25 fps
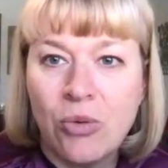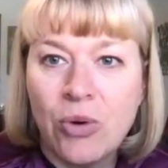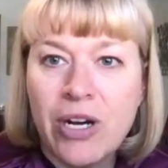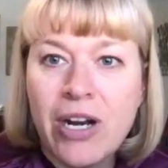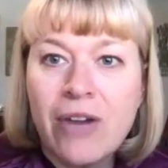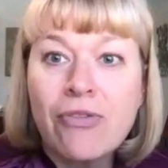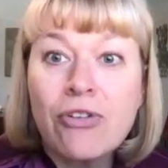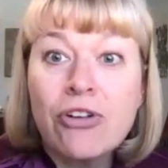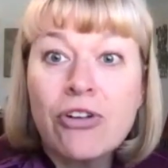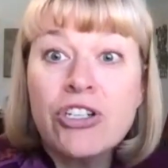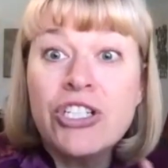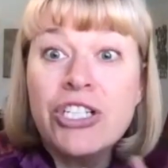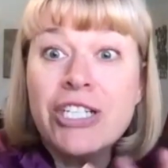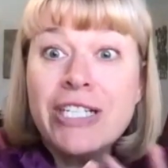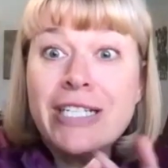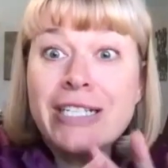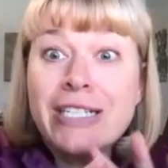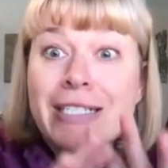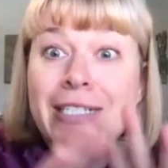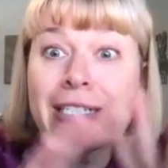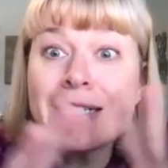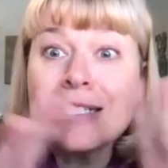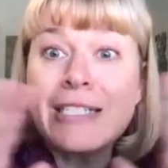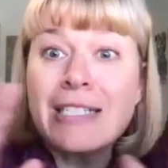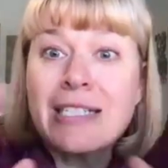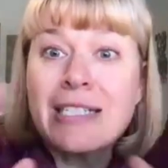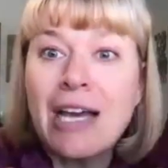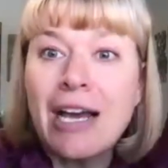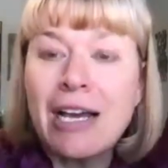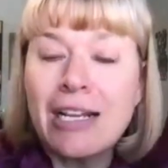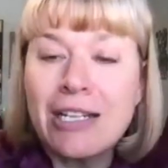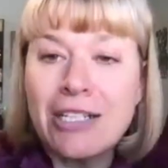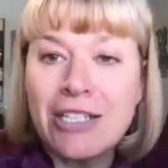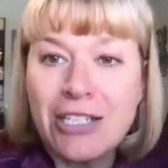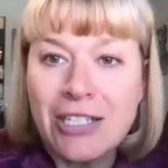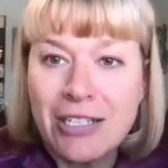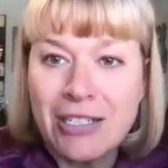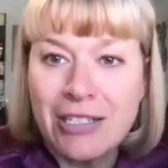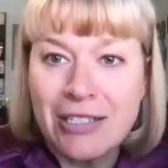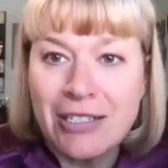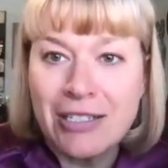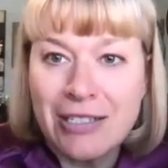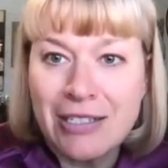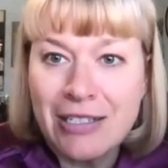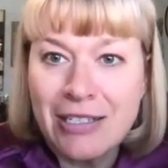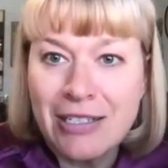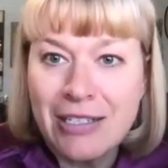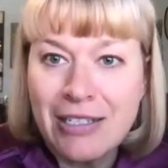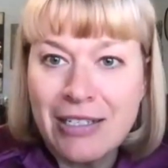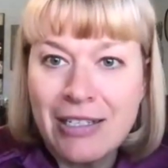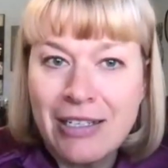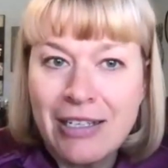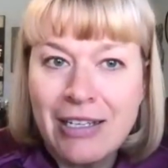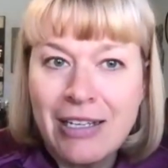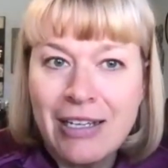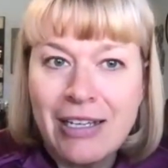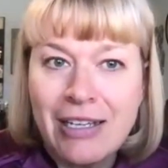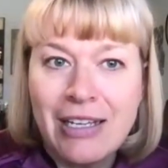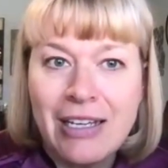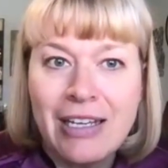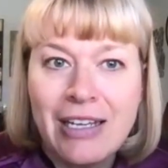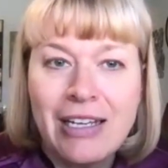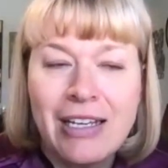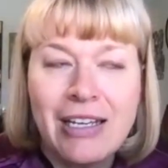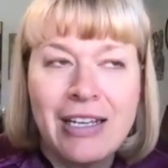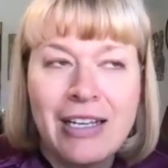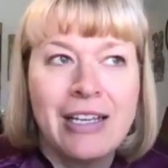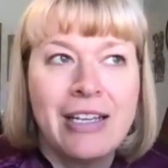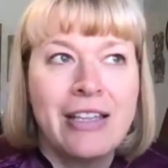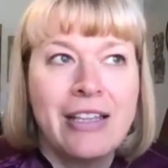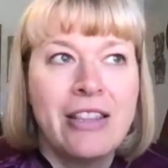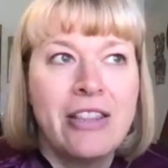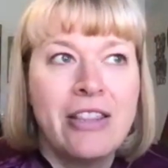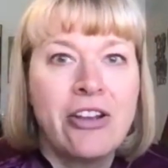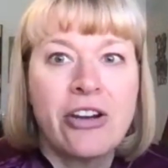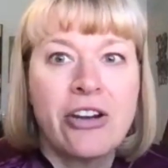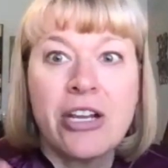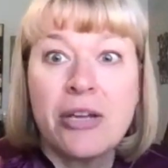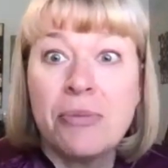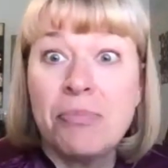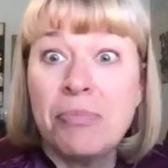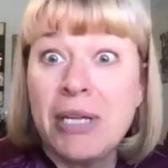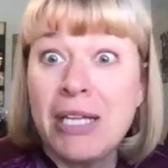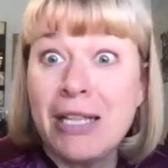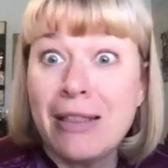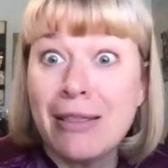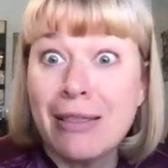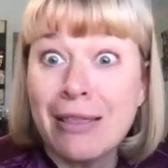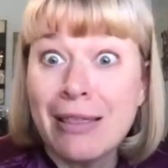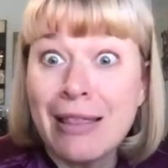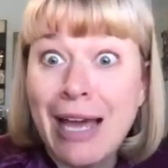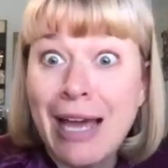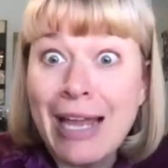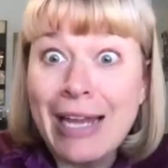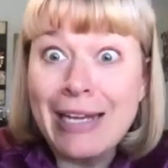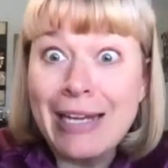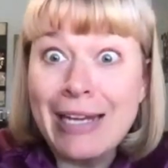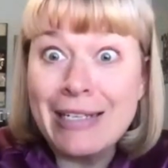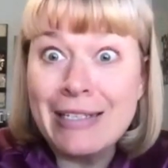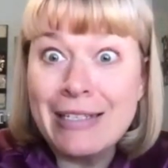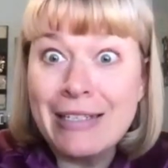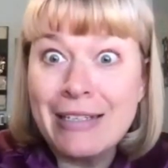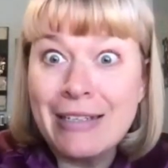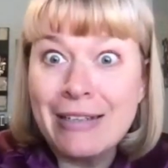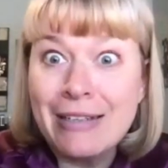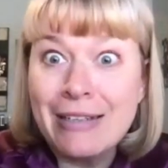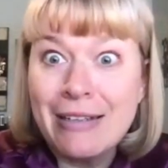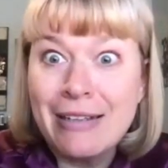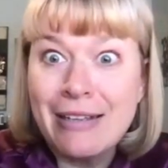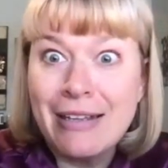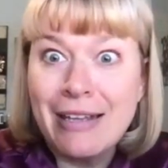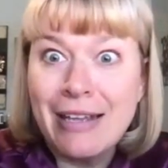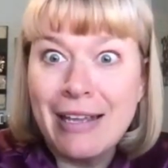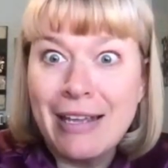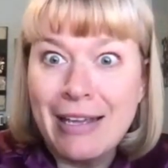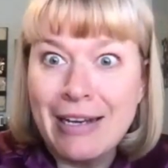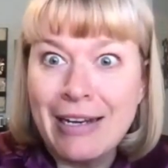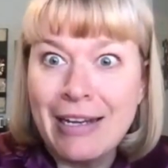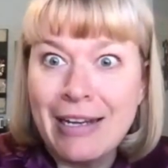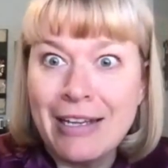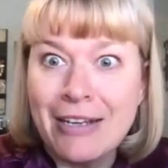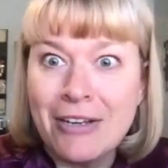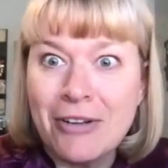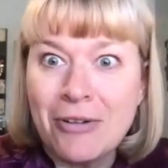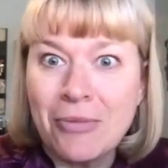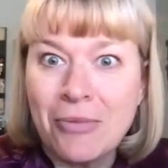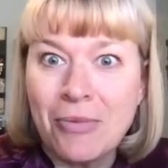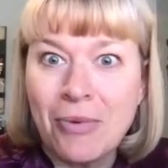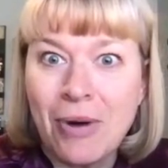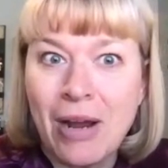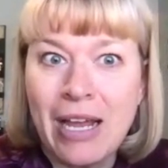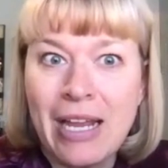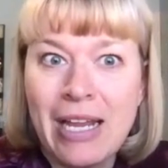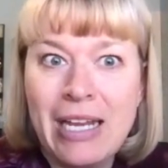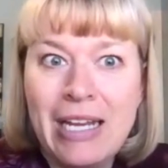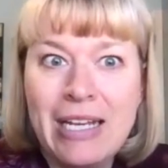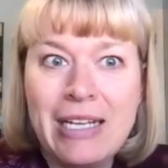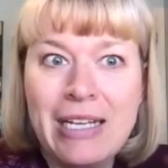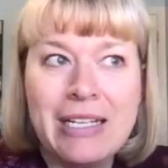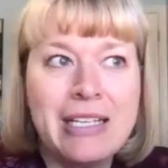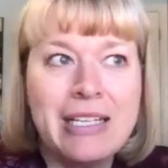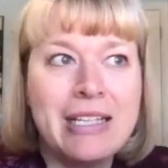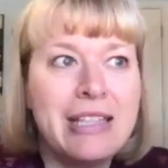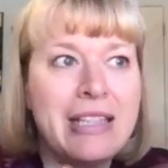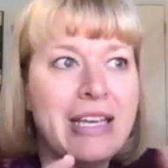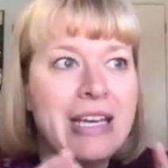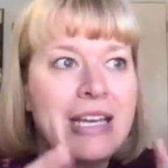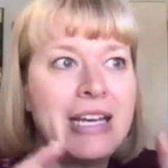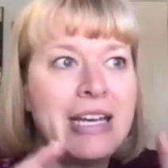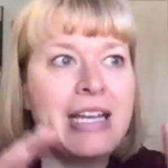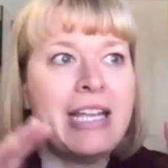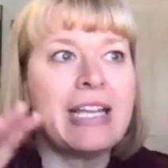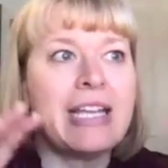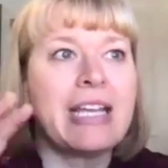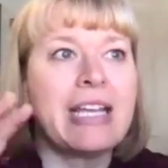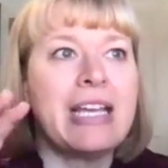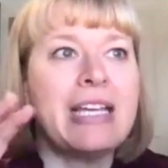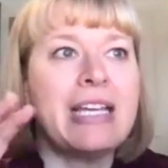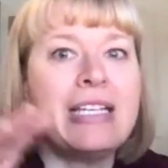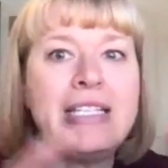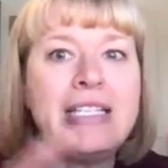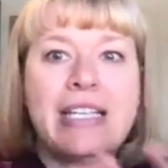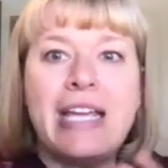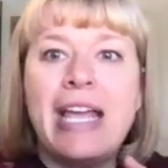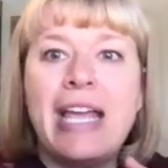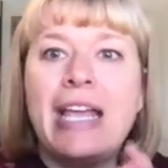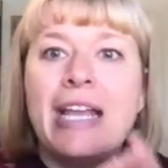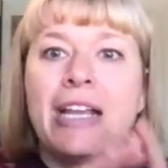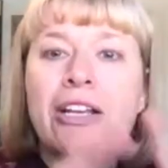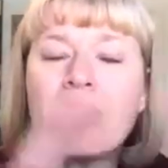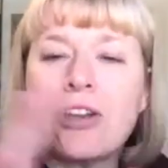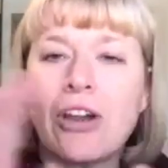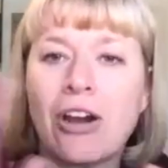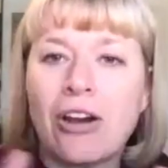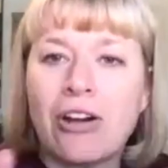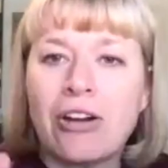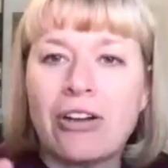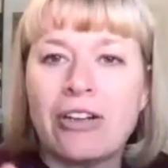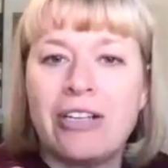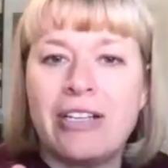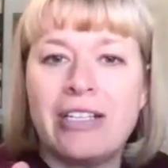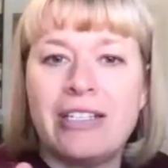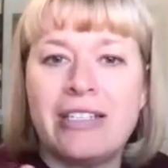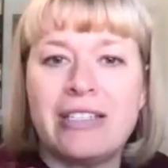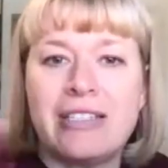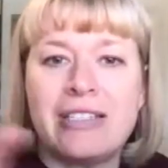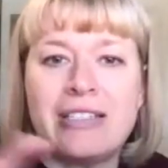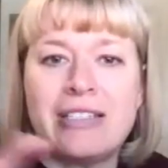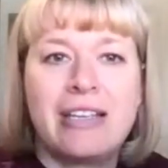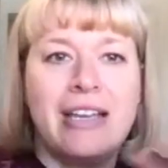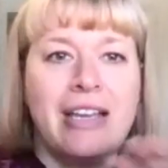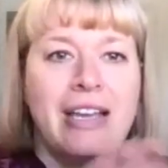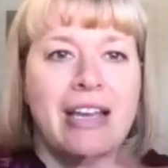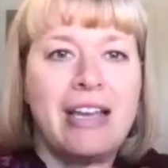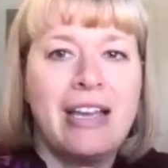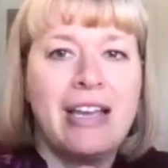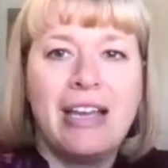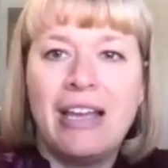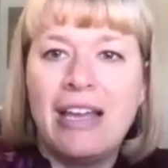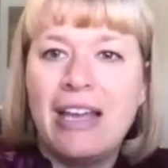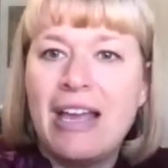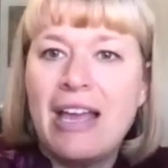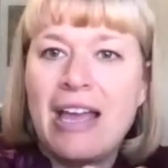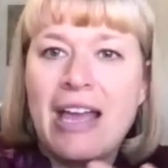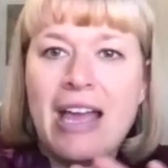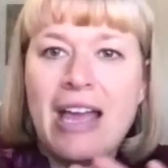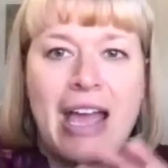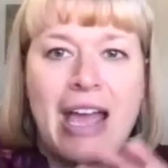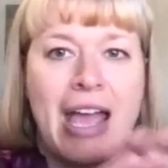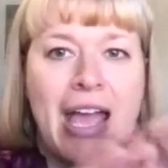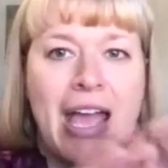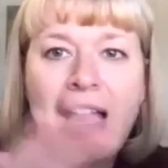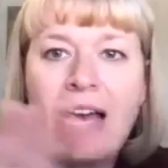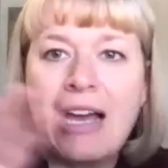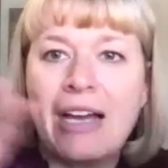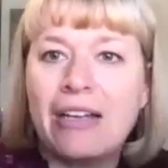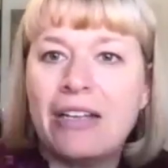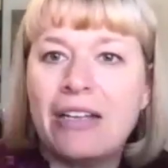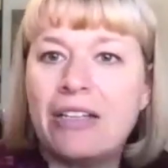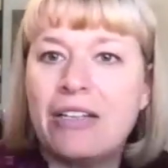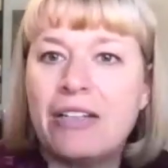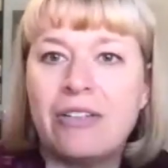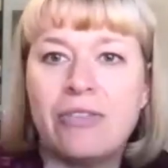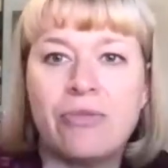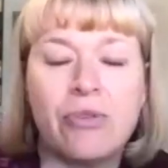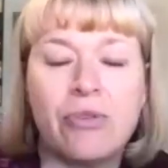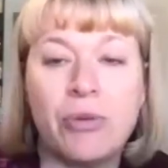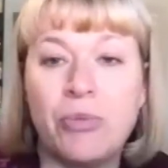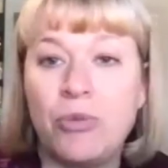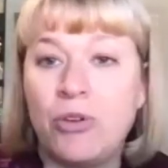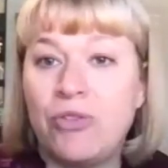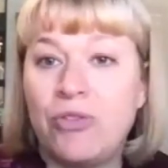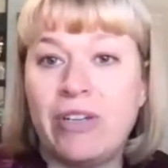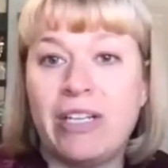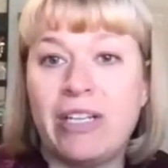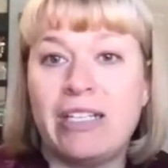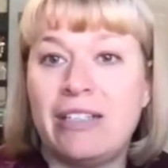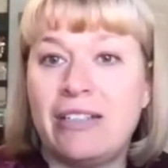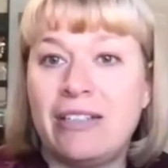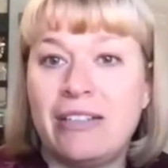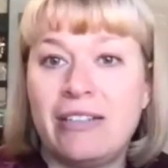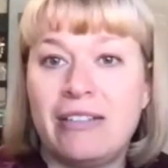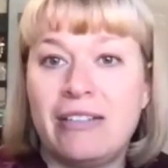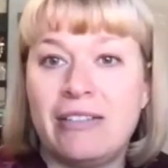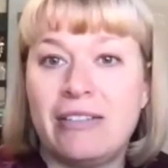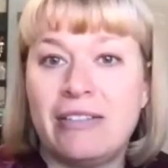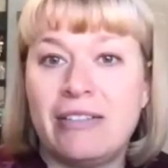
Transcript: whatever Jesus touches, there can be light in it, right? That it can take darkness and remove it.